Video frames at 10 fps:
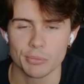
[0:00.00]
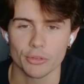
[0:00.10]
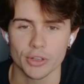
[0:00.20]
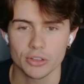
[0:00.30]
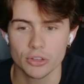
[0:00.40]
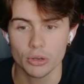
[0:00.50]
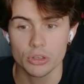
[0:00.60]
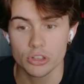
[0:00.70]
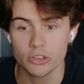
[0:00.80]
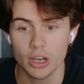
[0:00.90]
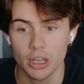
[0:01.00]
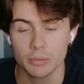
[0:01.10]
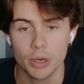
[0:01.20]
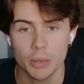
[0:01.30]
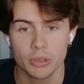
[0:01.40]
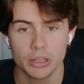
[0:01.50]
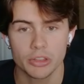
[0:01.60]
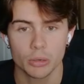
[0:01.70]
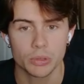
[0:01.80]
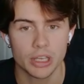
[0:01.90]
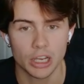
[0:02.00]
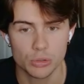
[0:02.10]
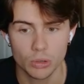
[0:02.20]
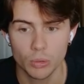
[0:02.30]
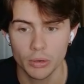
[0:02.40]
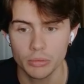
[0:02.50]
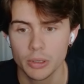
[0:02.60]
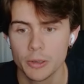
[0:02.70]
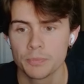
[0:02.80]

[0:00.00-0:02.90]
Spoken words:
Perfect. So you just saw it populate there with the actual quote.